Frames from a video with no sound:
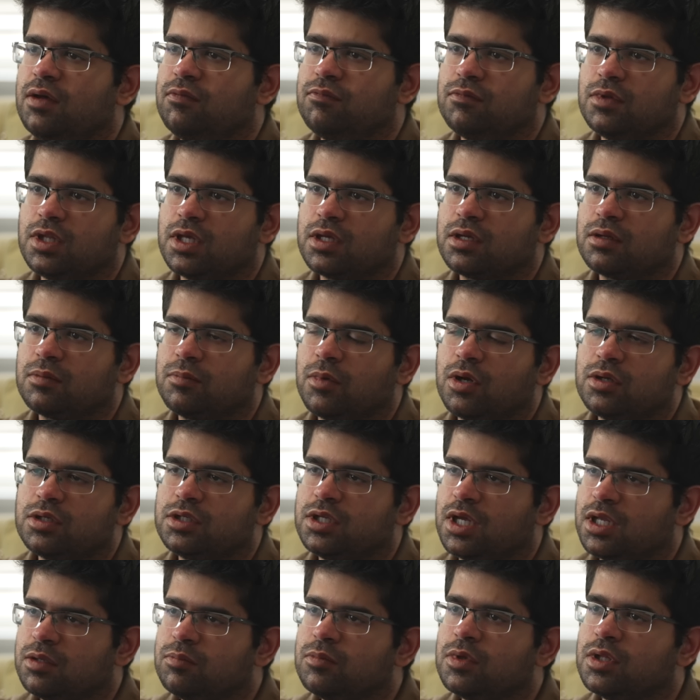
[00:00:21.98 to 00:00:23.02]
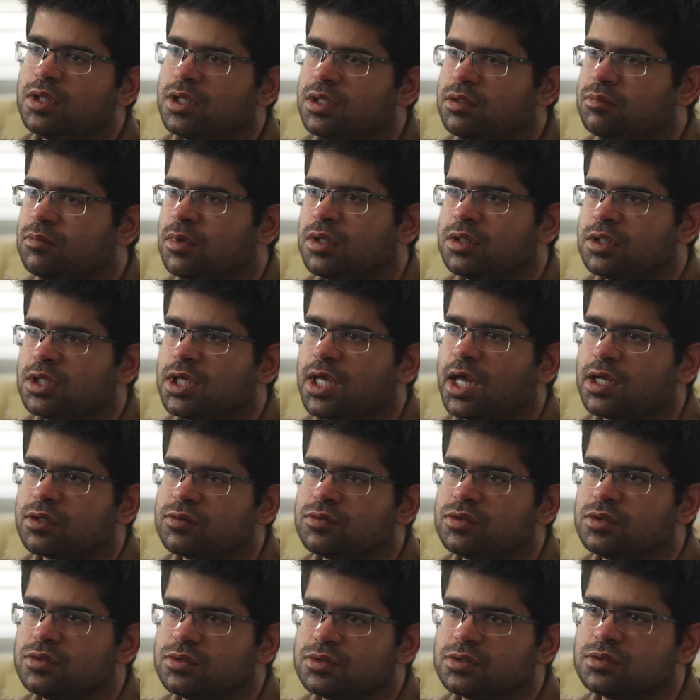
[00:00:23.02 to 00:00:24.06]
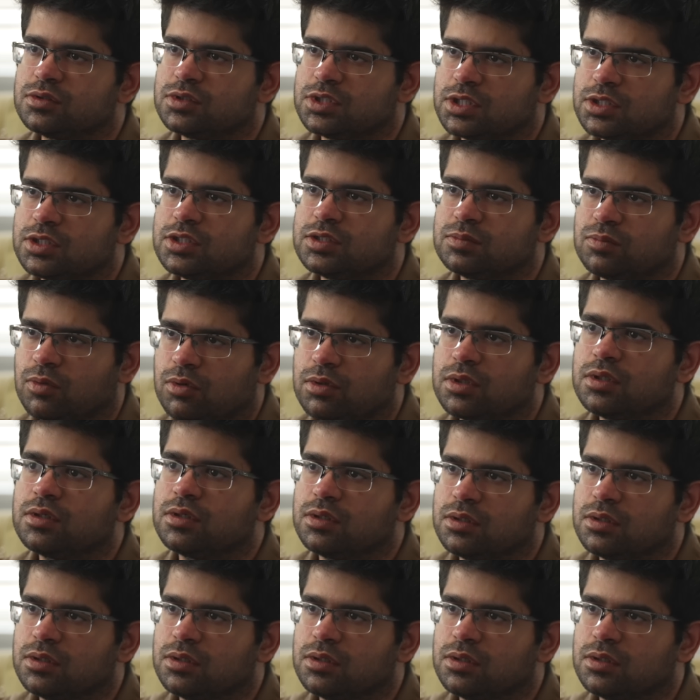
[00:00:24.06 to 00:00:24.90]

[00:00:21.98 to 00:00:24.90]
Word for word: have like about ten million monthly active users at this point.